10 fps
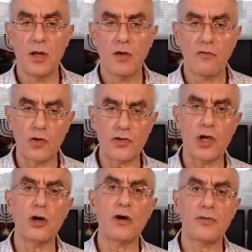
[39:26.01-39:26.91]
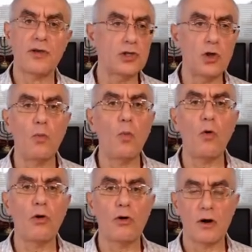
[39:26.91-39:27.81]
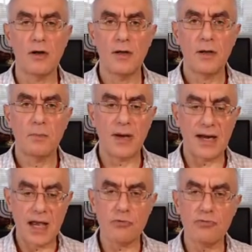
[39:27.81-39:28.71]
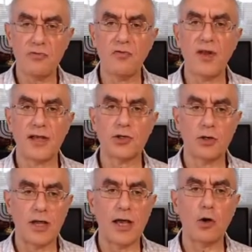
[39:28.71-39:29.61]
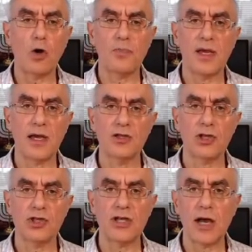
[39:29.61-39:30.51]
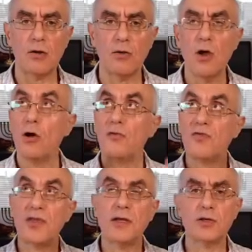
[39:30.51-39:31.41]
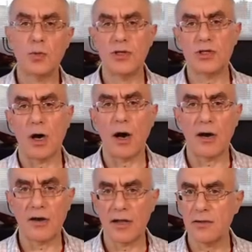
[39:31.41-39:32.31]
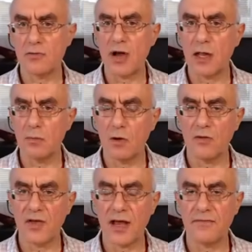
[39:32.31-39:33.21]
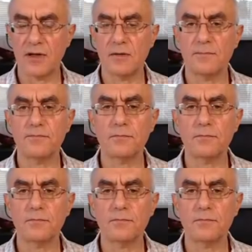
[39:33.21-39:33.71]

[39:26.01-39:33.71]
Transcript: For the earth is no more but a reflection, a copy and shadow of things which are in the realm of heaven.